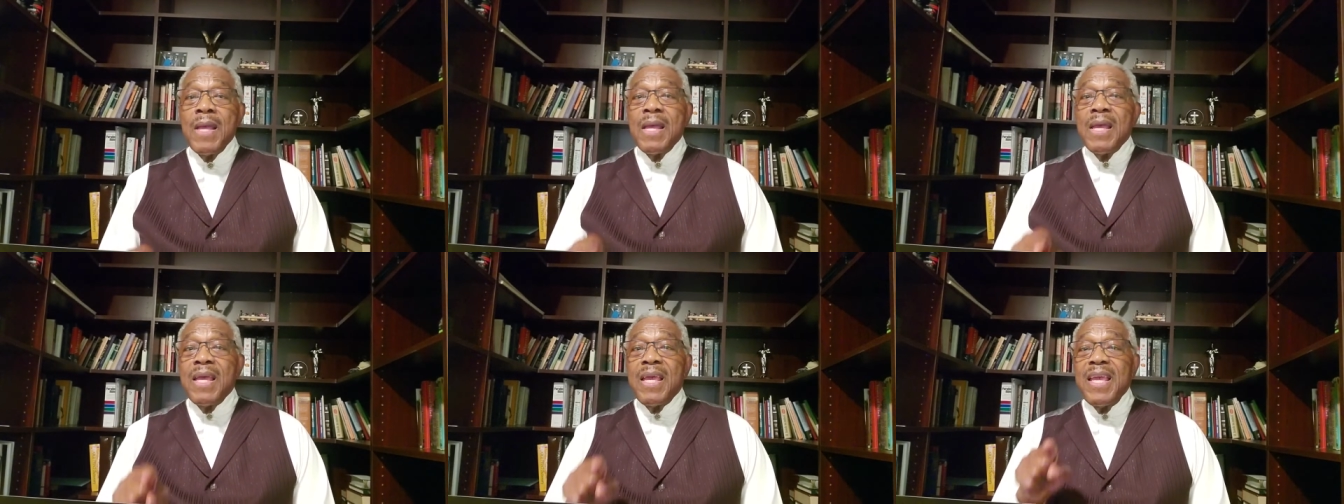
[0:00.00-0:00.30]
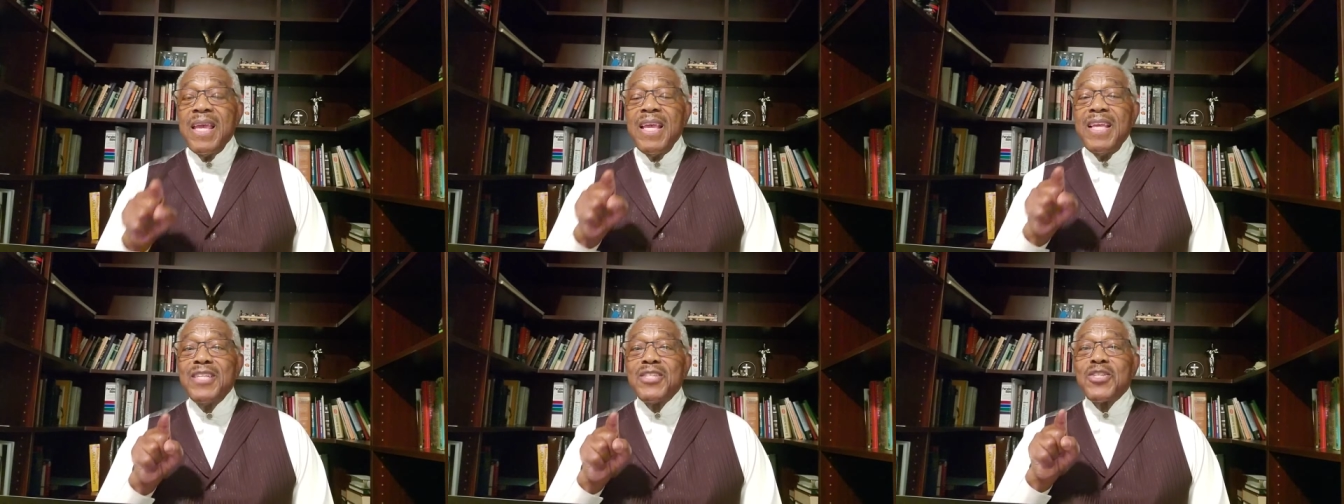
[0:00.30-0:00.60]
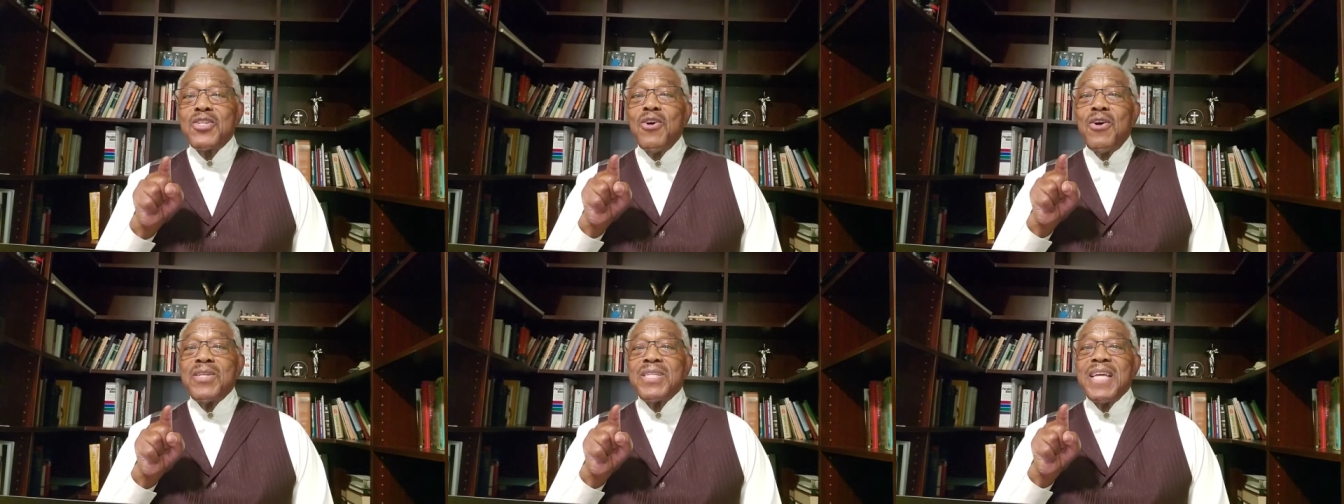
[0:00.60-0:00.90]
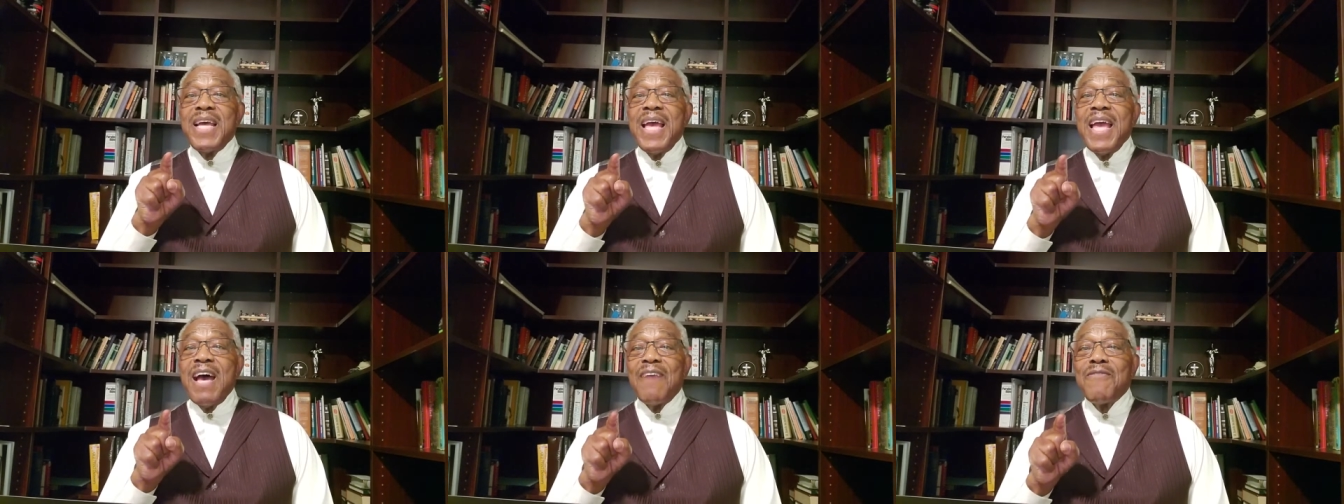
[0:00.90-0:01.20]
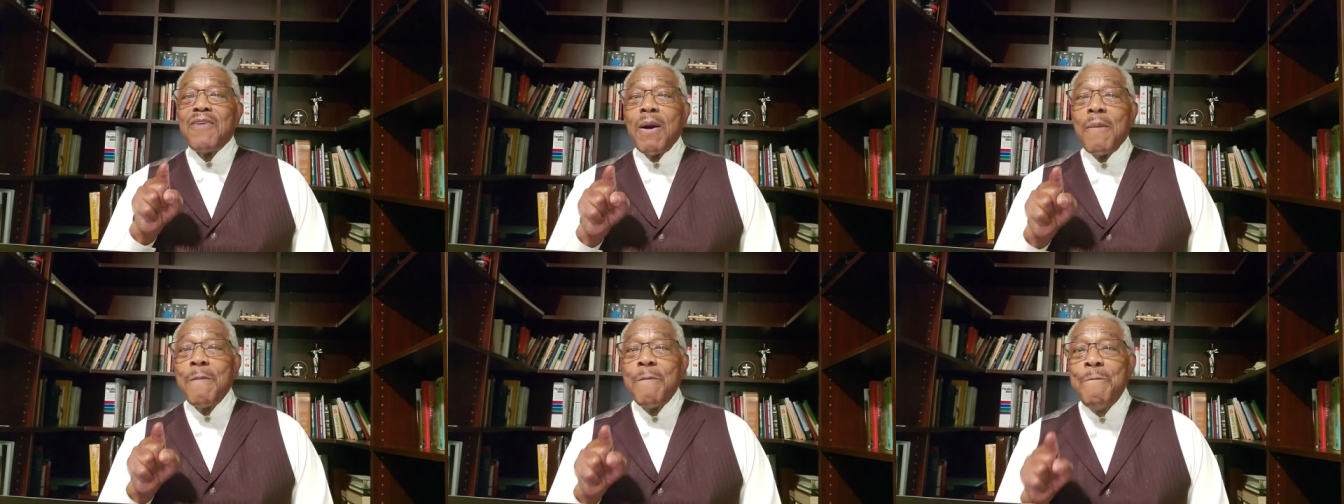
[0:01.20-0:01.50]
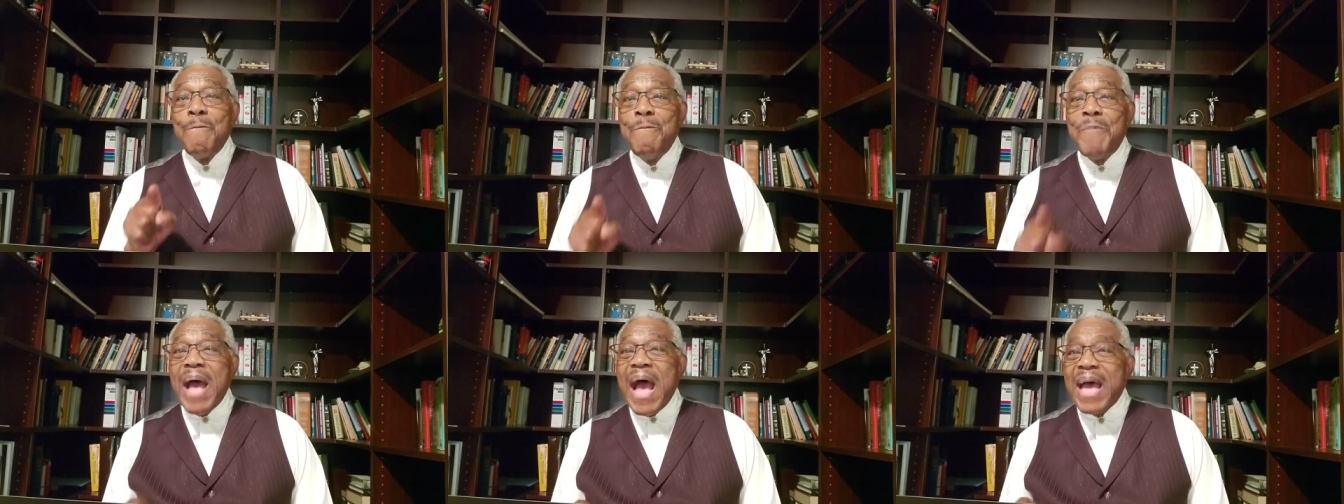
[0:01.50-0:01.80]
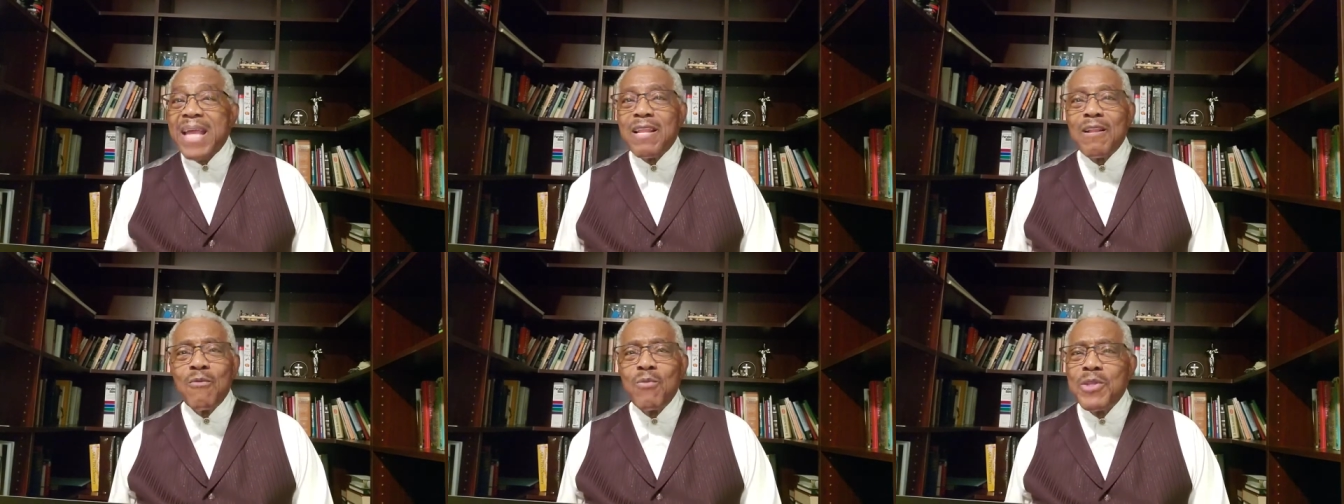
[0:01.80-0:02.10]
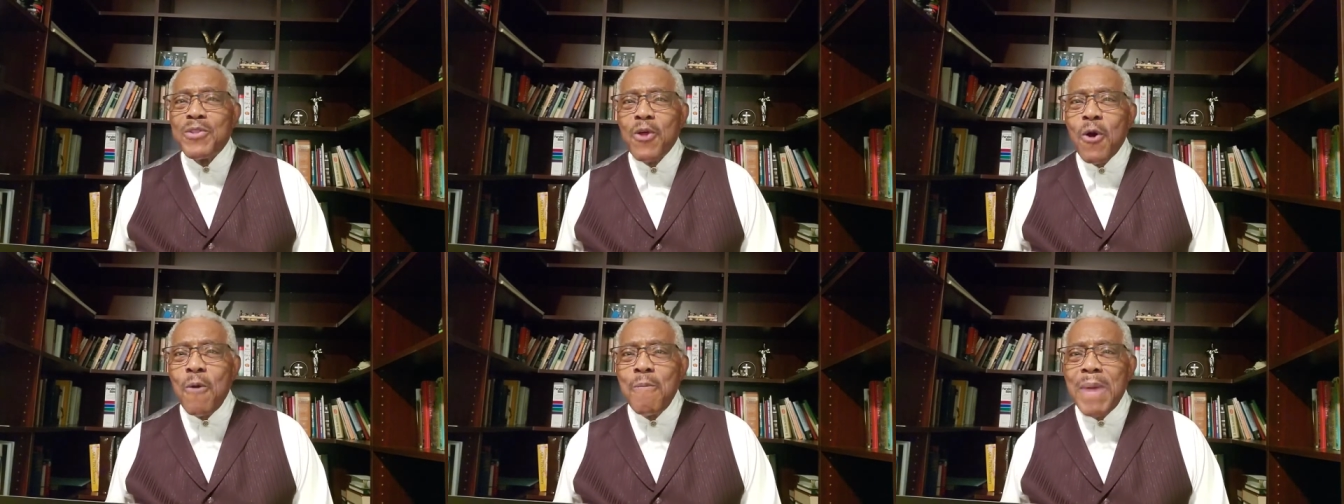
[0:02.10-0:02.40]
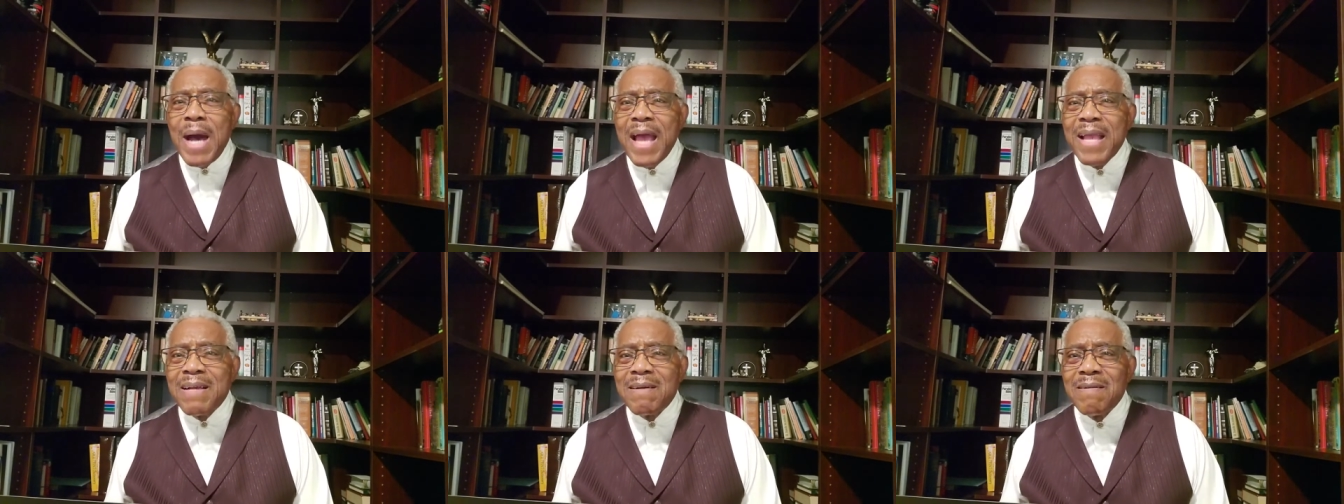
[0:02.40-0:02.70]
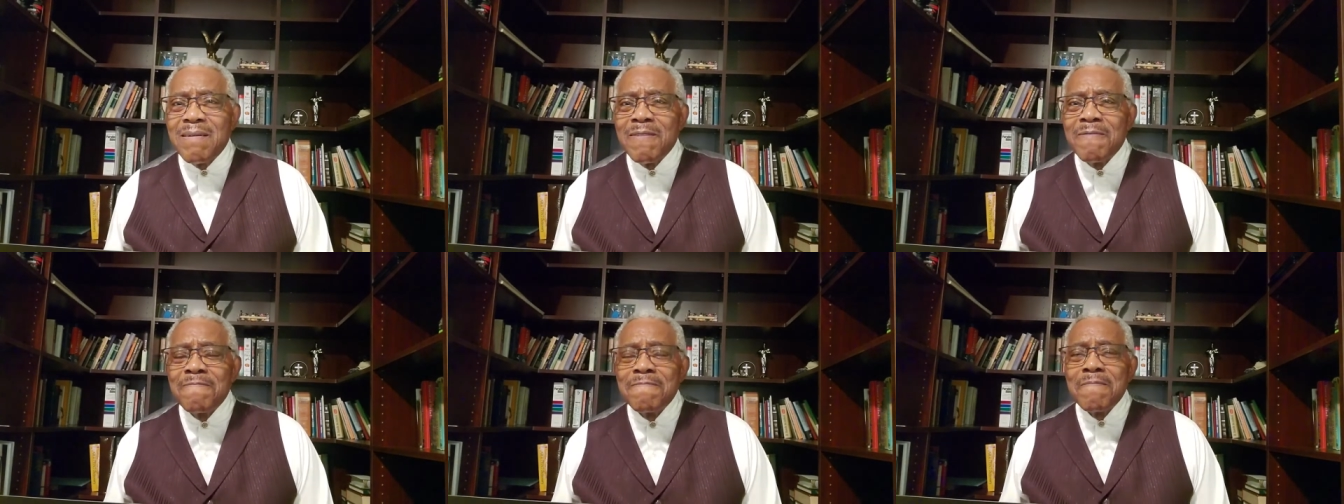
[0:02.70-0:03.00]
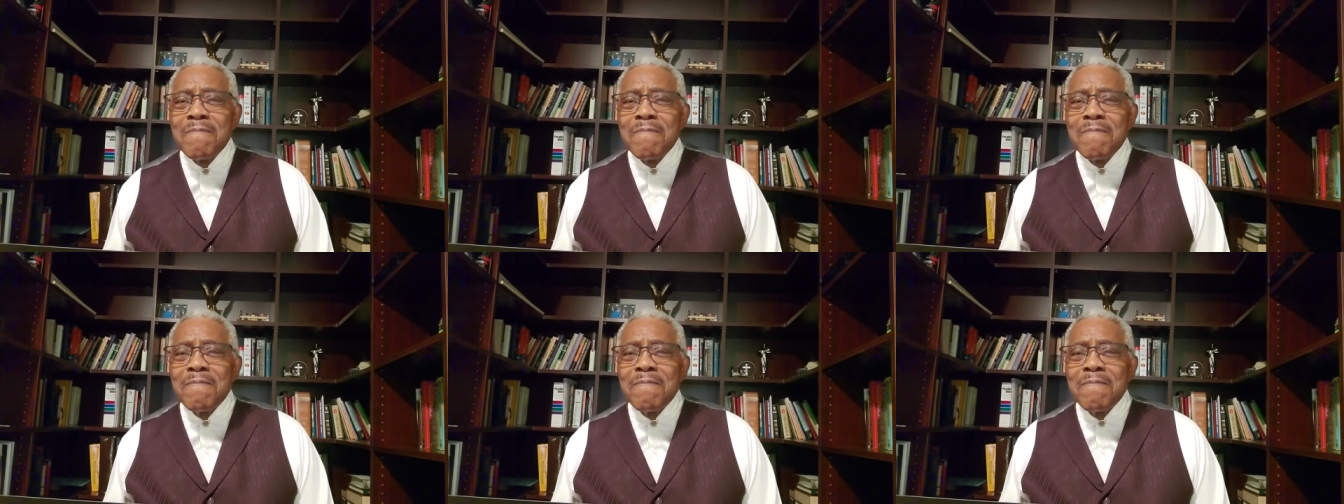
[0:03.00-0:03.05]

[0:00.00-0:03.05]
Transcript: he's going to have a battle with old Michael.